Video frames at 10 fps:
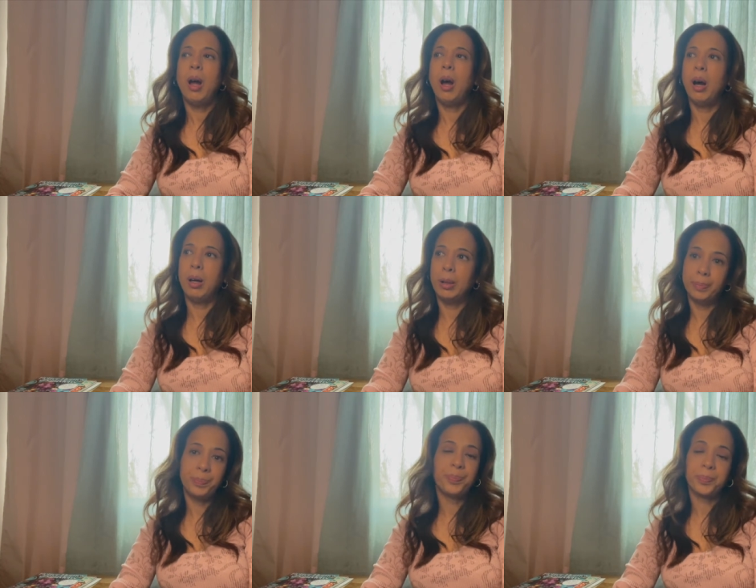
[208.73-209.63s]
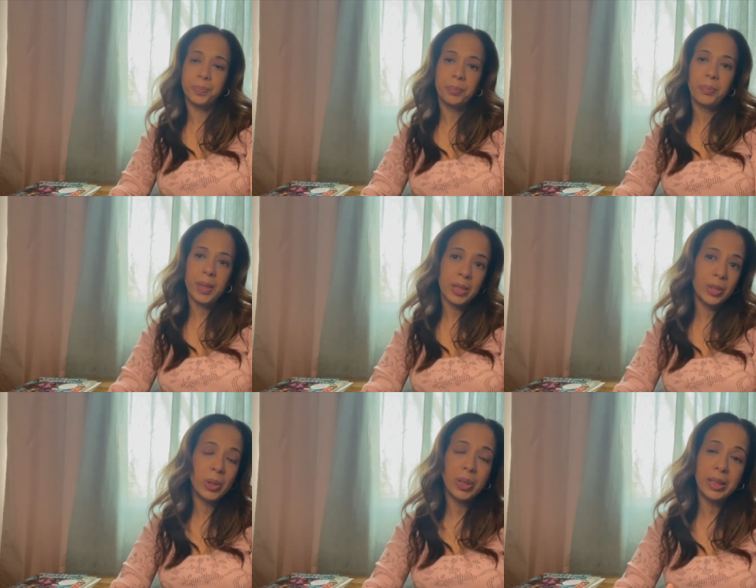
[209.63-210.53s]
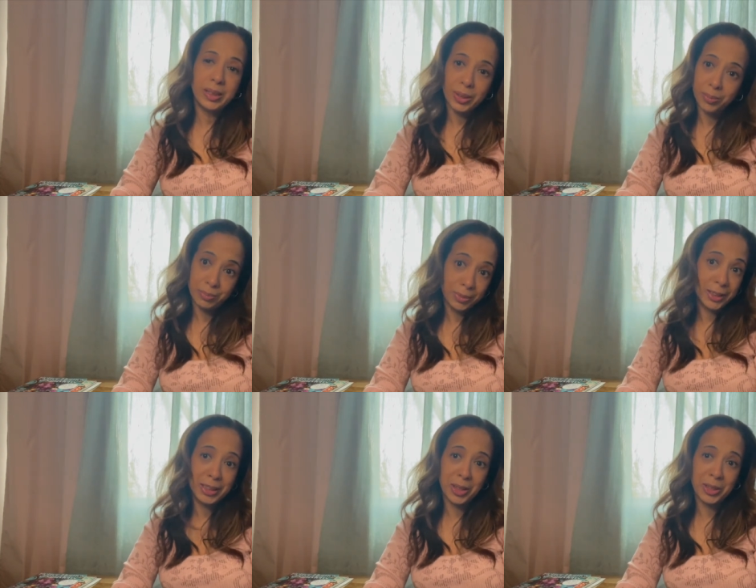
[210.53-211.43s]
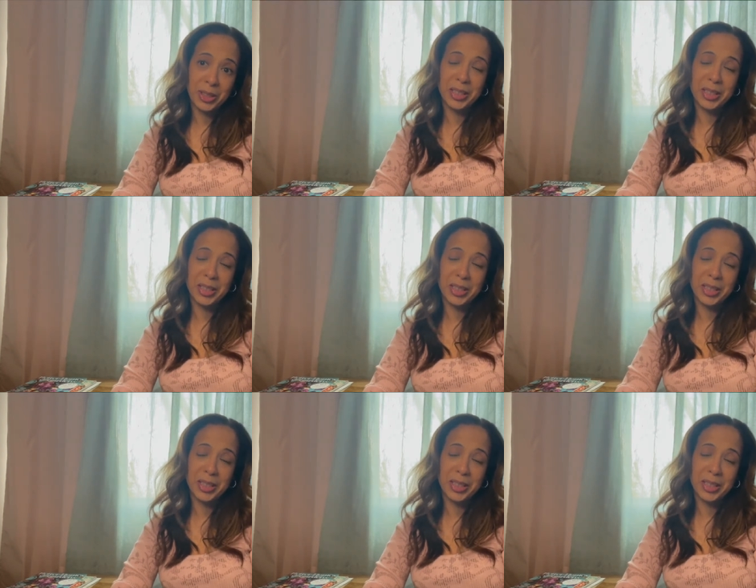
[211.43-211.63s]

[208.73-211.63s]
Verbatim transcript: Um, so, so, so just